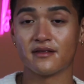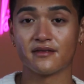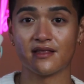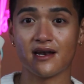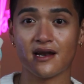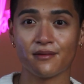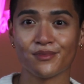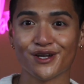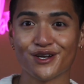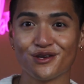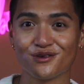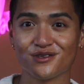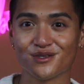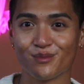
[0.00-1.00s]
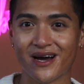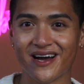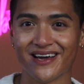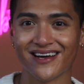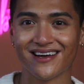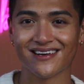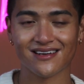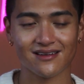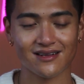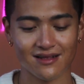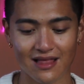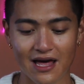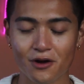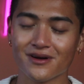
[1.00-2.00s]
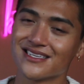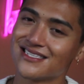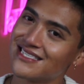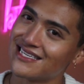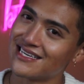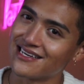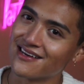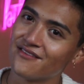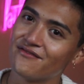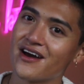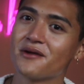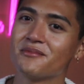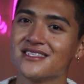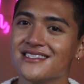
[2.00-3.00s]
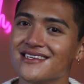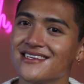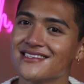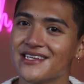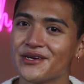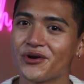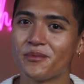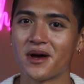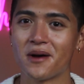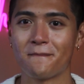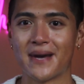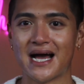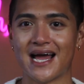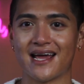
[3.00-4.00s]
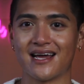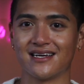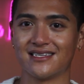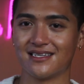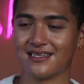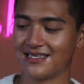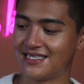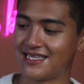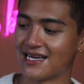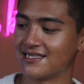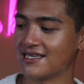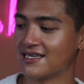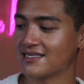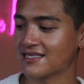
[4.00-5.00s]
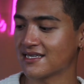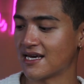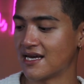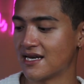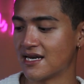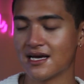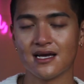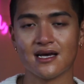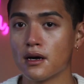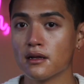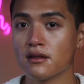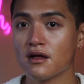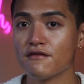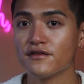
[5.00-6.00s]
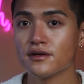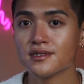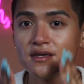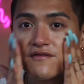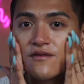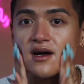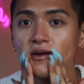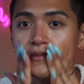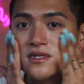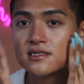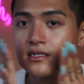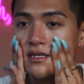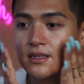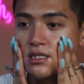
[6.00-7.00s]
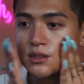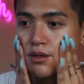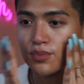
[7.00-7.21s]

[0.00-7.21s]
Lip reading: Then I'm gonna use my Claro Que Si Vitamin C Serum by Desi Skin. I love using vitamin C to